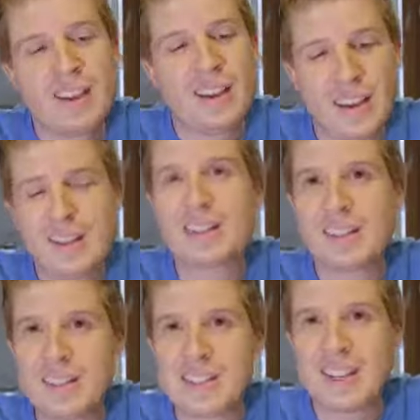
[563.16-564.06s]
Yeah,
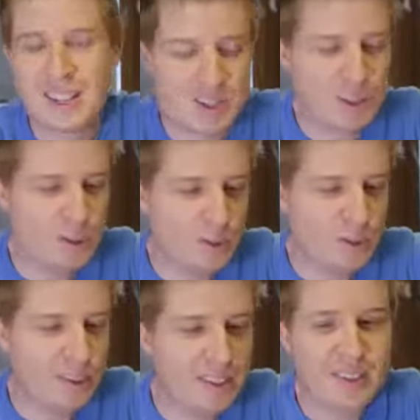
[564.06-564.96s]
it can
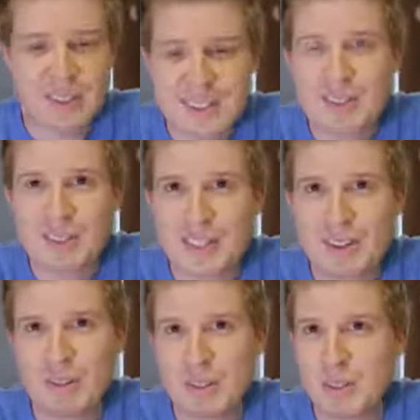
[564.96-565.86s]
do either the secret
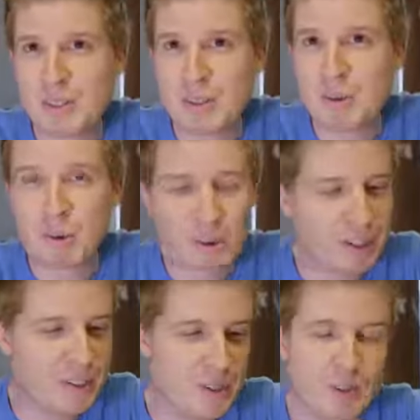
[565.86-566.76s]
stuff that's on Tor, or
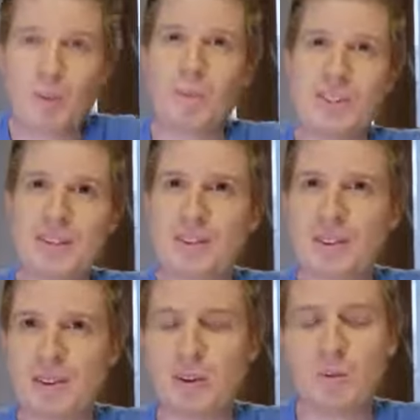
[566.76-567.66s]
it can do the normal stuff that's
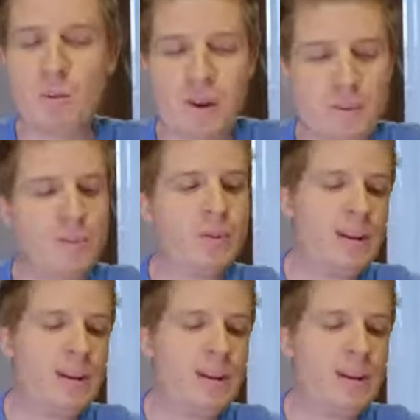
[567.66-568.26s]
on the normal web.